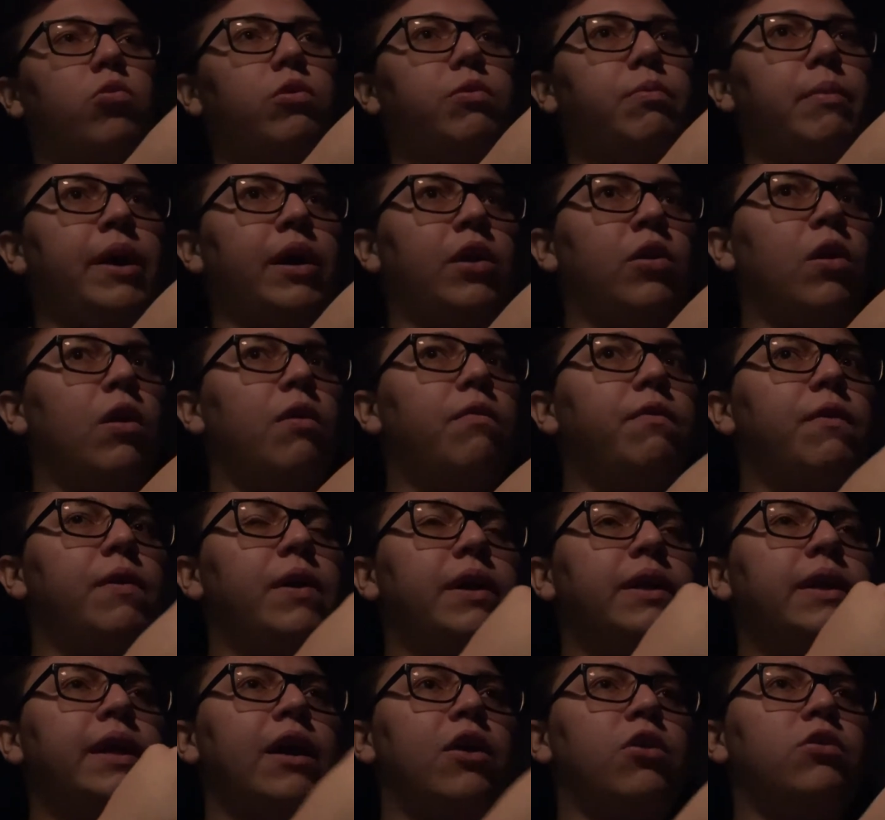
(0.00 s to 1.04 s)
with my
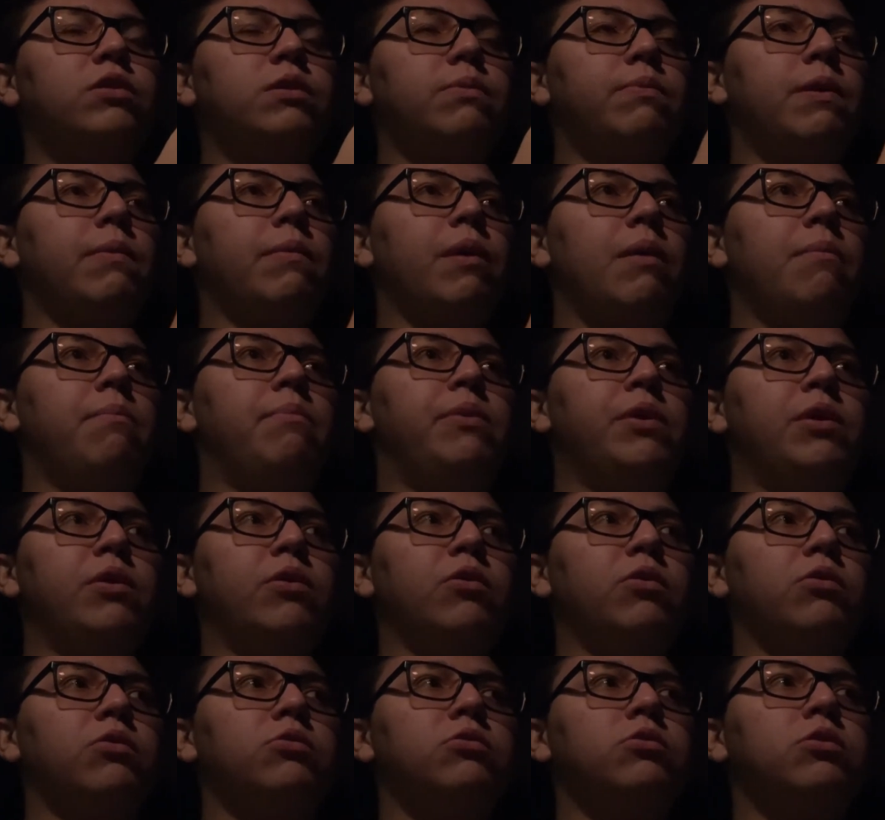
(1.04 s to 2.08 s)
girlfriend, get her to pay my
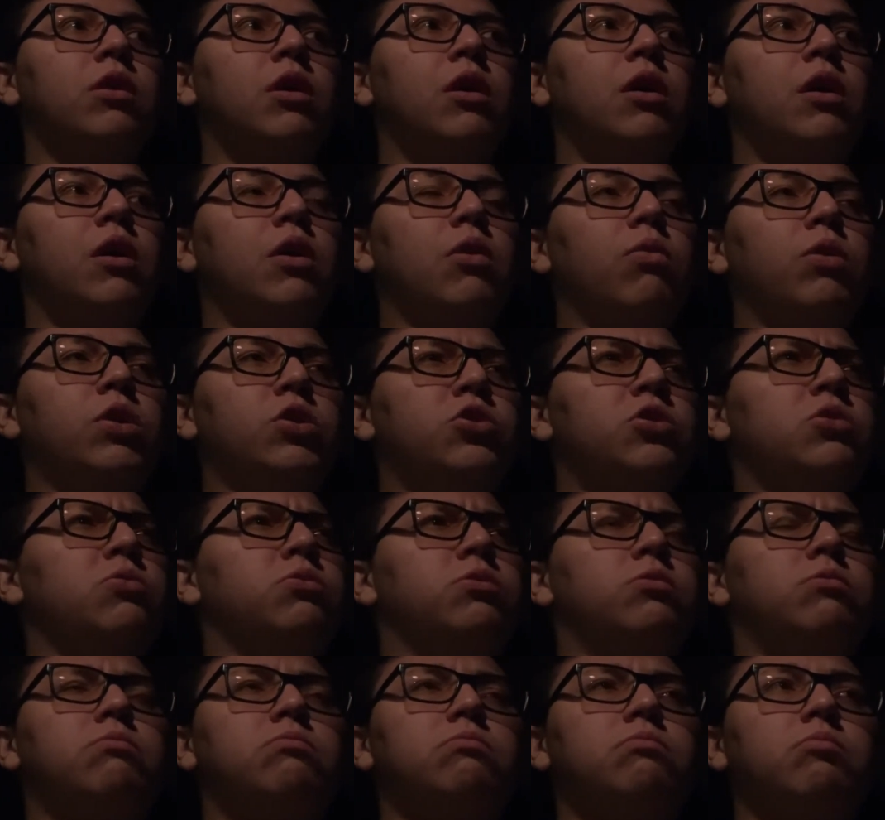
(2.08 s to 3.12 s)
bills, which
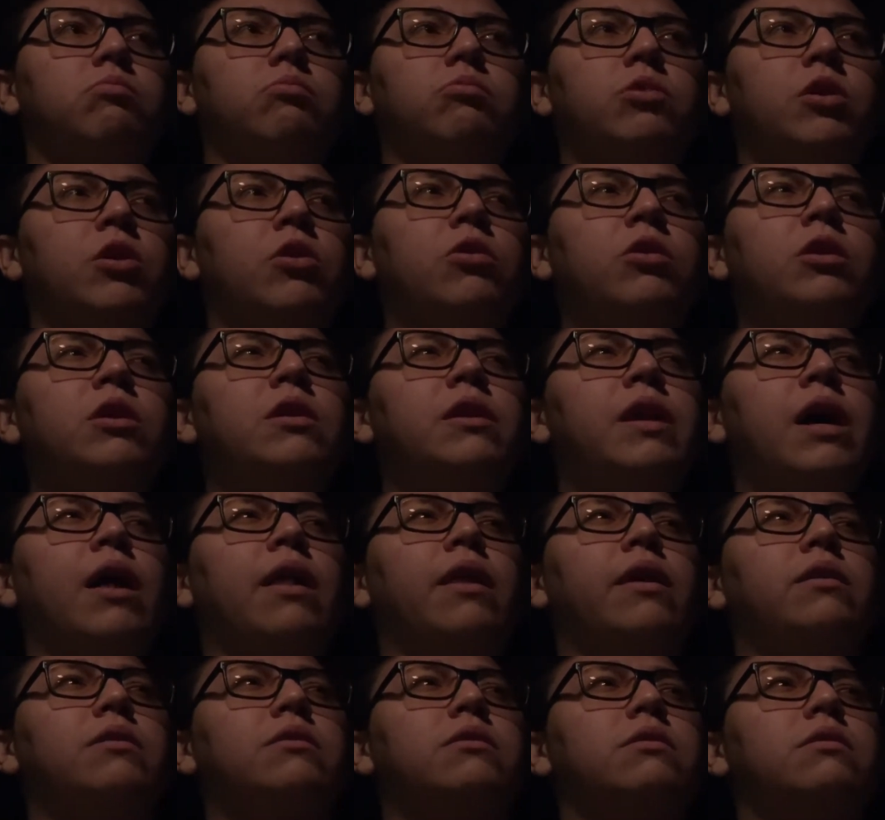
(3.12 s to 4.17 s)
is literally
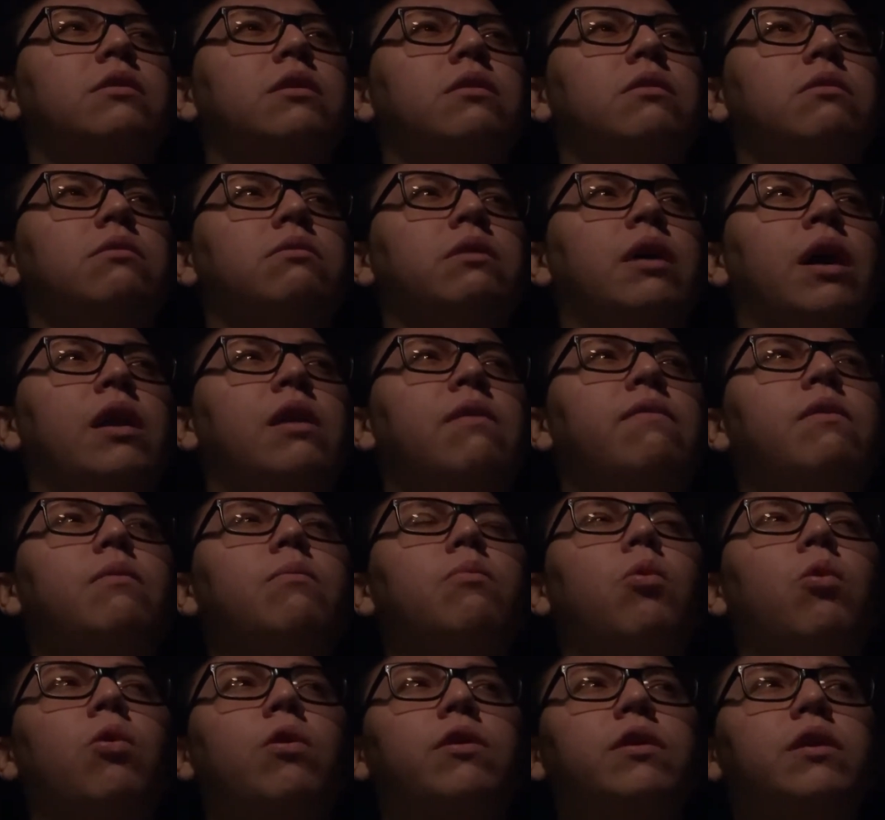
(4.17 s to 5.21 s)
not even
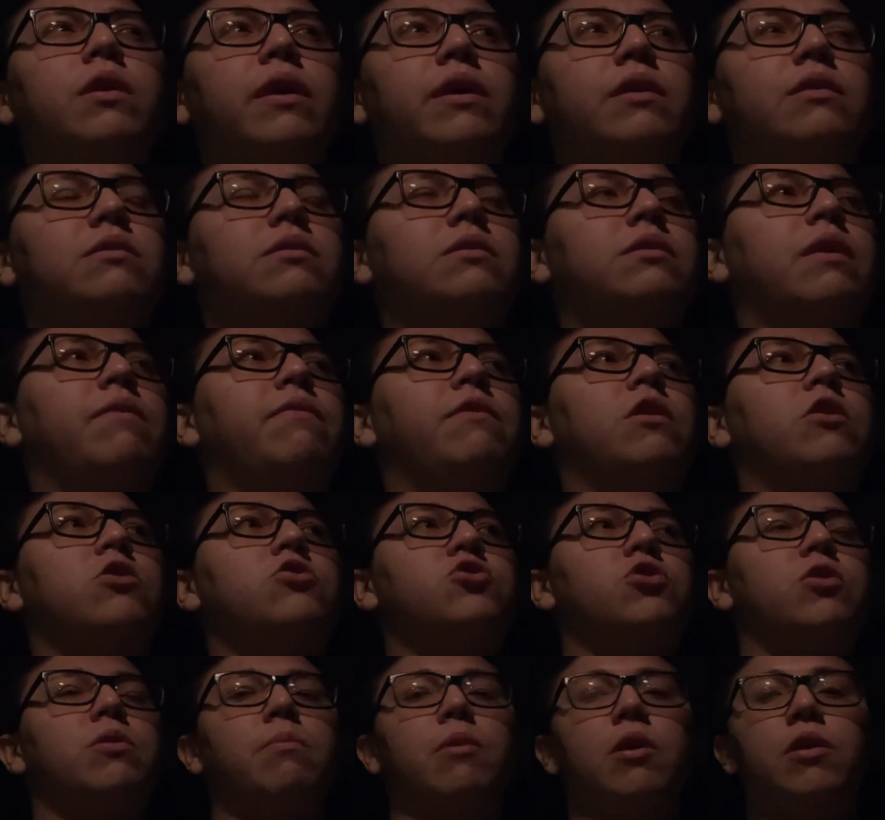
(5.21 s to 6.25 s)
more than like
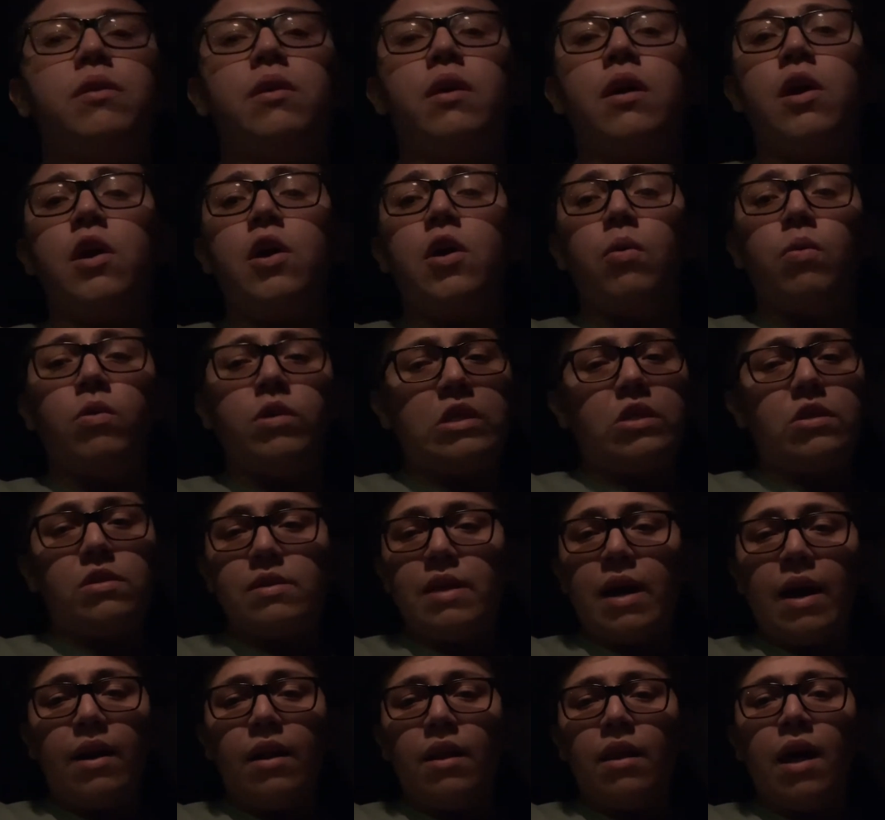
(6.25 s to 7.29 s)
$700 a month, which is
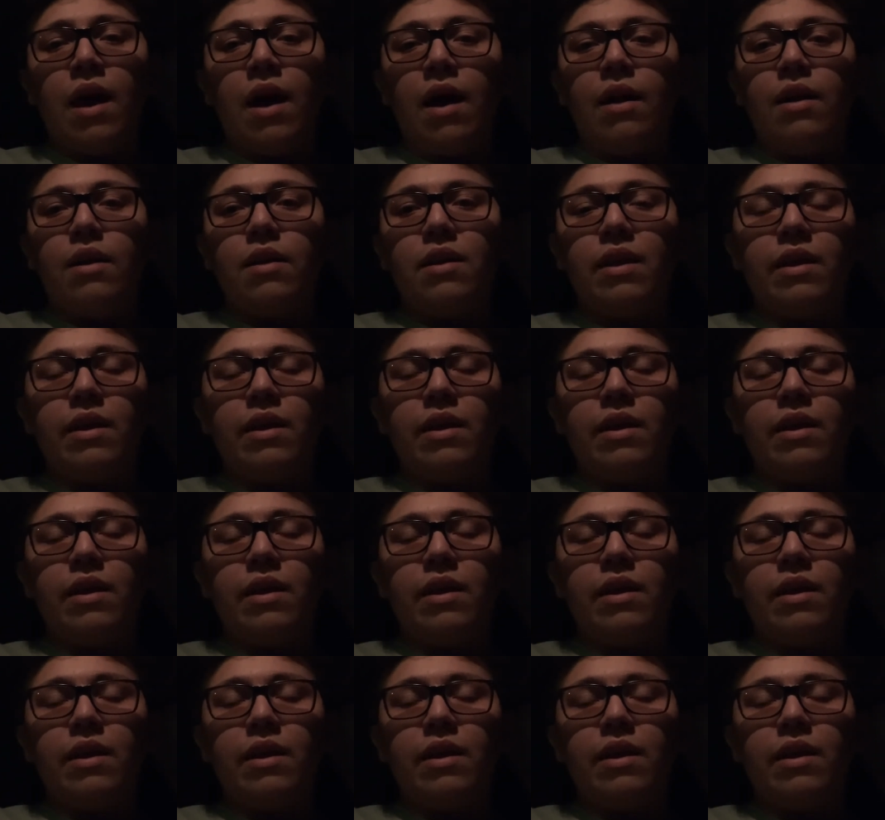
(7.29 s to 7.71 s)
not a lot.